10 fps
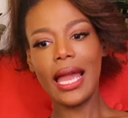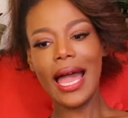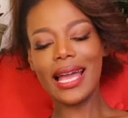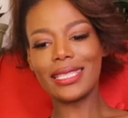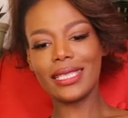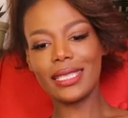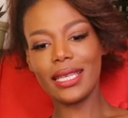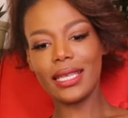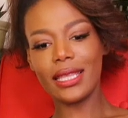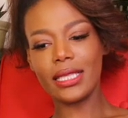has
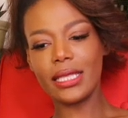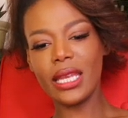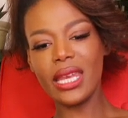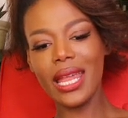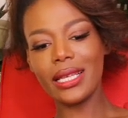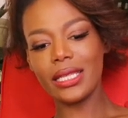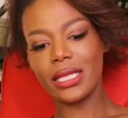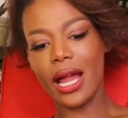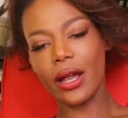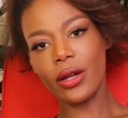this innate
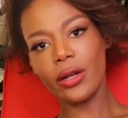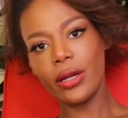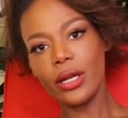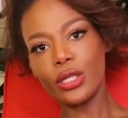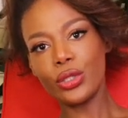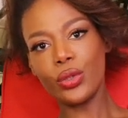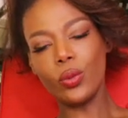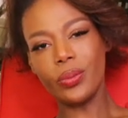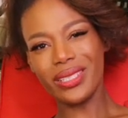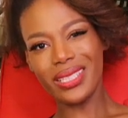desire to
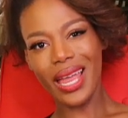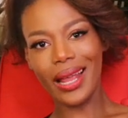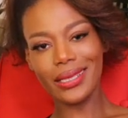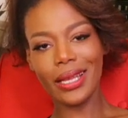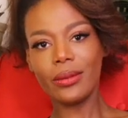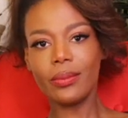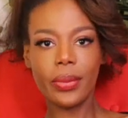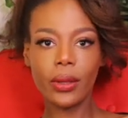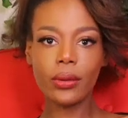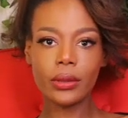protect and
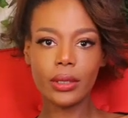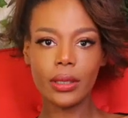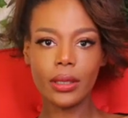build.